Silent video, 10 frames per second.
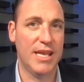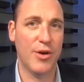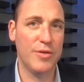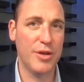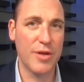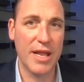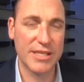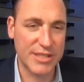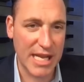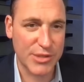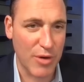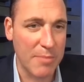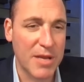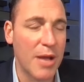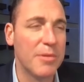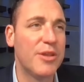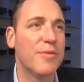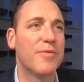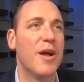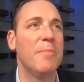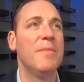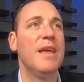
here in the United States, where I'm coming to you from,